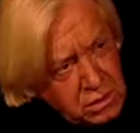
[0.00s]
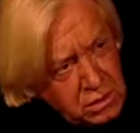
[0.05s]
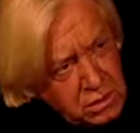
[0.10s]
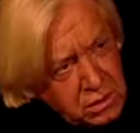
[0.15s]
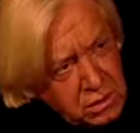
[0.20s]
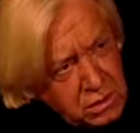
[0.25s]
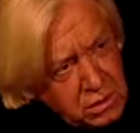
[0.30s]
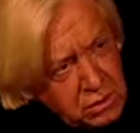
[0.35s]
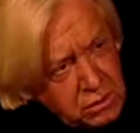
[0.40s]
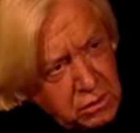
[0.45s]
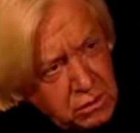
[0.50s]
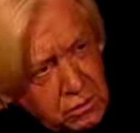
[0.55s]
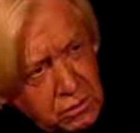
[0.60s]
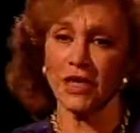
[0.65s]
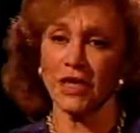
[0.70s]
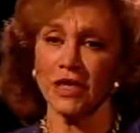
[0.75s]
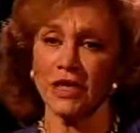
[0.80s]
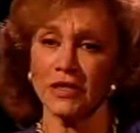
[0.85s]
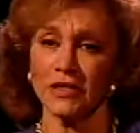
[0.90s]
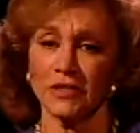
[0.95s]
Oh,
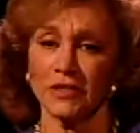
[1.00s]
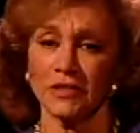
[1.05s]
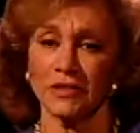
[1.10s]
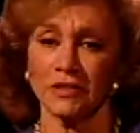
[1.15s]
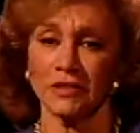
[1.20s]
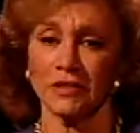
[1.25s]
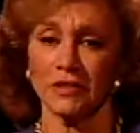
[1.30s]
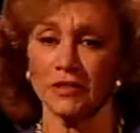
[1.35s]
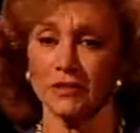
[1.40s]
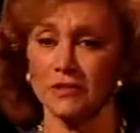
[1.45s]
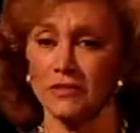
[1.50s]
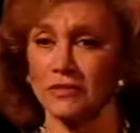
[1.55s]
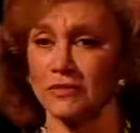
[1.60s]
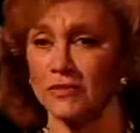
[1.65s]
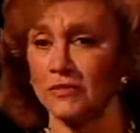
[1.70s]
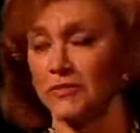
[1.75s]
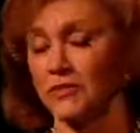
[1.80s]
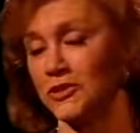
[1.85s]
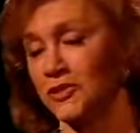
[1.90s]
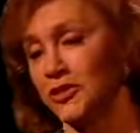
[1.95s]
yes.
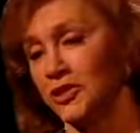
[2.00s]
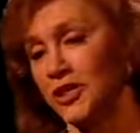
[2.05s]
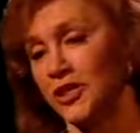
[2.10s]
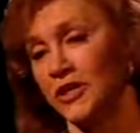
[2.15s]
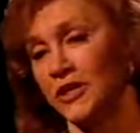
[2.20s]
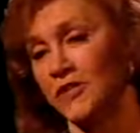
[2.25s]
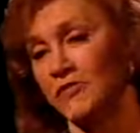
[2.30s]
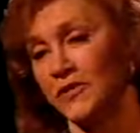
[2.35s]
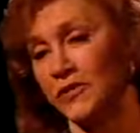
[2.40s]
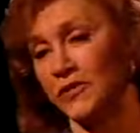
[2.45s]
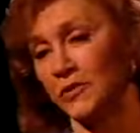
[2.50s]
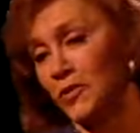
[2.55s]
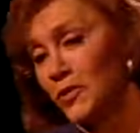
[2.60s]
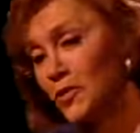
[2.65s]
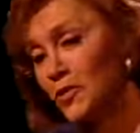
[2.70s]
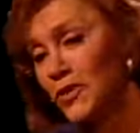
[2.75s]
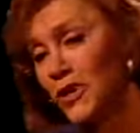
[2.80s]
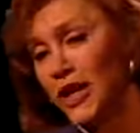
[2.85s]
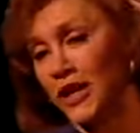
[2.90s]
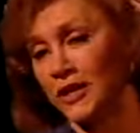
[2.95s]
We shared we
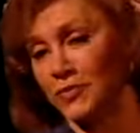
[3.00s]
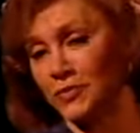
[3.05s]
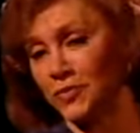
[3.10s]
were like...